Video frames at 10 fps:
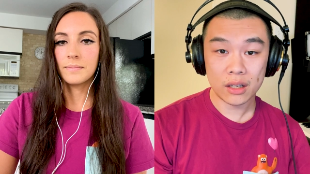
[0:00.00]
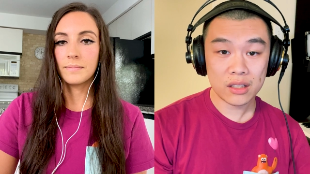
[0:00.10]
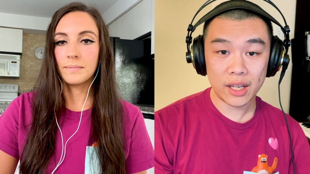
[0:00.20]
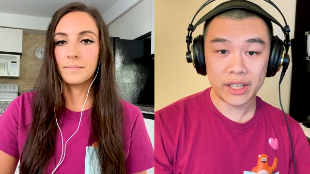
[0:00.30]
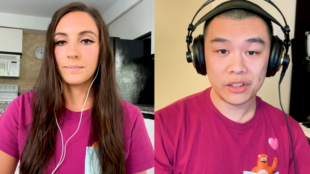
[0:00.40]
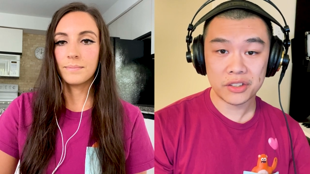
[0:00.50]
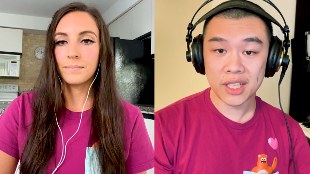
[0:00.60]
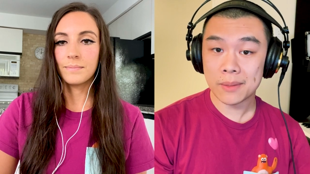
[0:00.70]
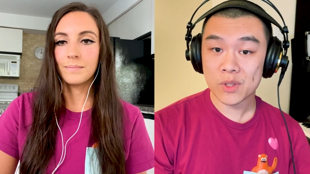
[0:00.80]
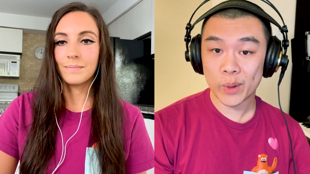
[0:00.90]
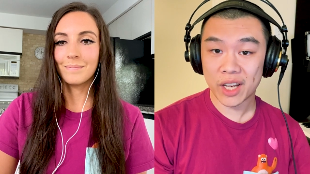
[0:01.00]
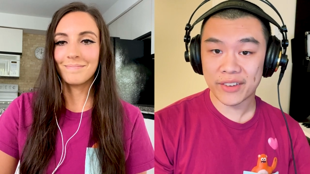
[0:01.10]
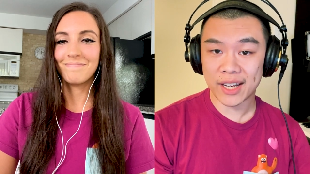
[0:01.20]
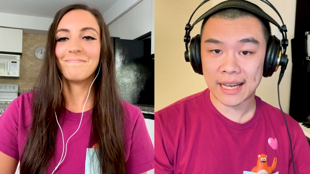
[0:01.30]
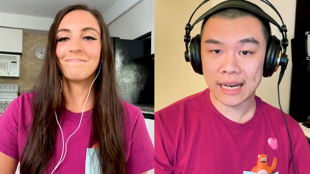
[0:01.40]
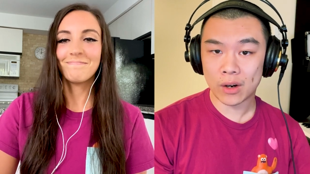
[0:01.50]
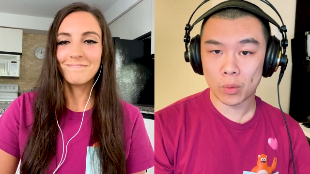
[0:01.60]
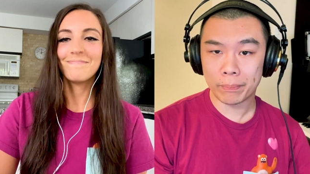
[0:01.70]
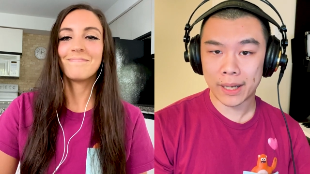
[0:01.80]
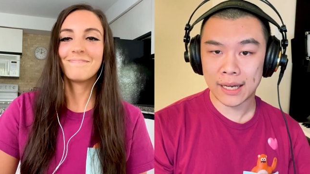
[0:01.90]
Speaker 1: looks like your team's winning right now,
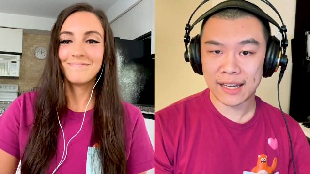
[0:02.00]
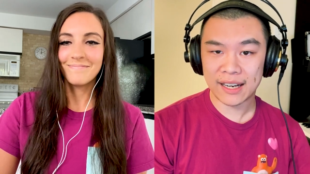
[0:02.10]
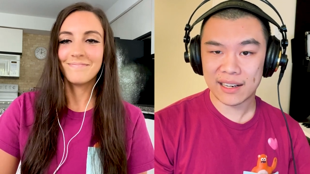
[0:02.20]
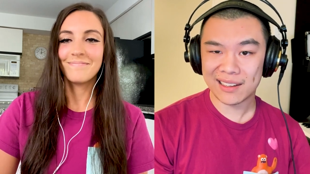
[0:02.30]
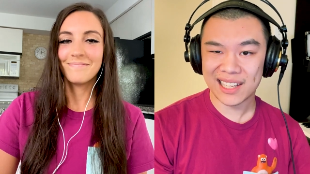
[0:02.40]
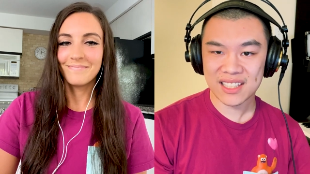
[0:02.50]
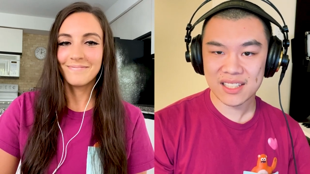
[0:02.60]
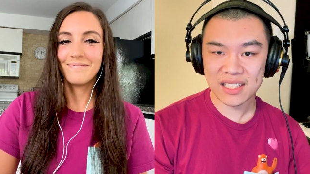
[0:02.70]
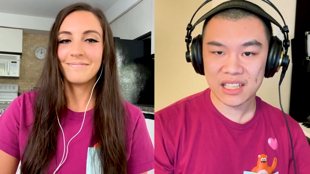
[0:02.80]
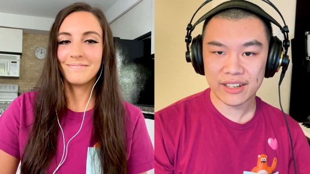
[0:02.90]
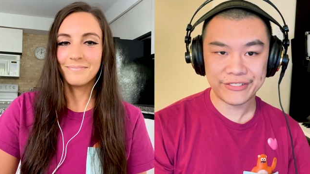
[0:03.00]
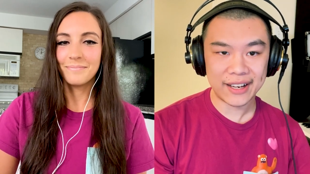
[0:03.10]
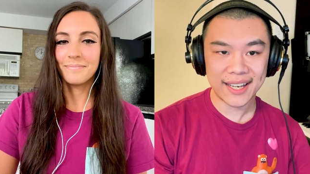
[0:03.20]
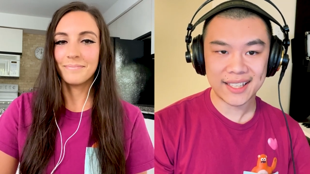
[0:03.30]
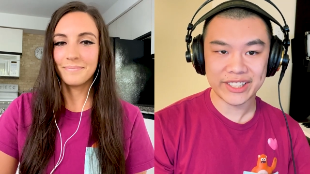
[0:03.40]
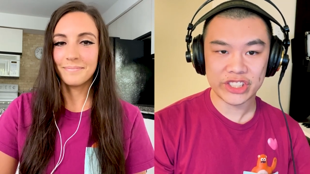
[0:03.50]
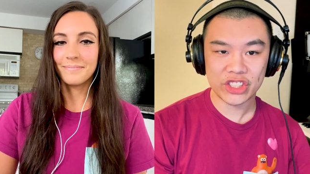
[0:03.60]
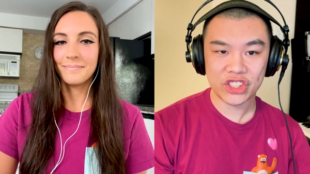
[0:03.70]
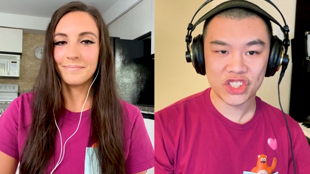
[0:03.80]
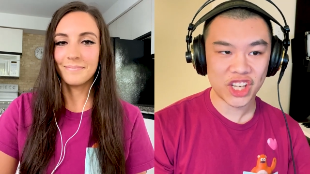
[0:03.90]
but let's see if I can
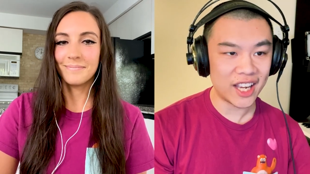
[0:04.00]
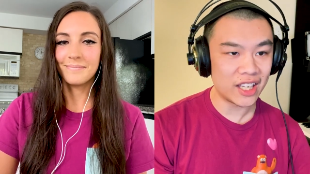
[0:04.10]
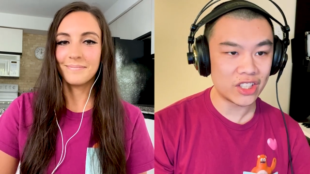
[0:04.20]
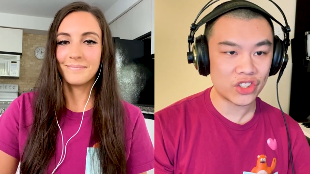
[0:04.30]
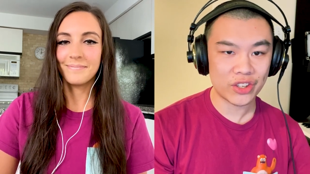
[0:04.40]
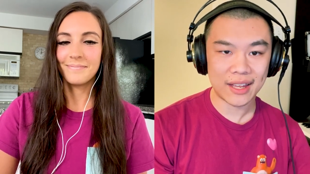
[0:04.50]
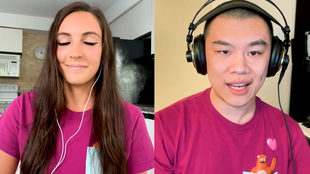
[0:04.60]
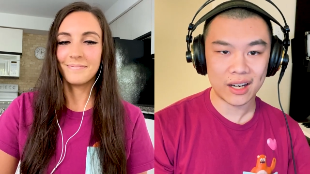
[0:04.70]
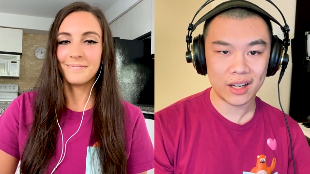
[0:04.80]
change that.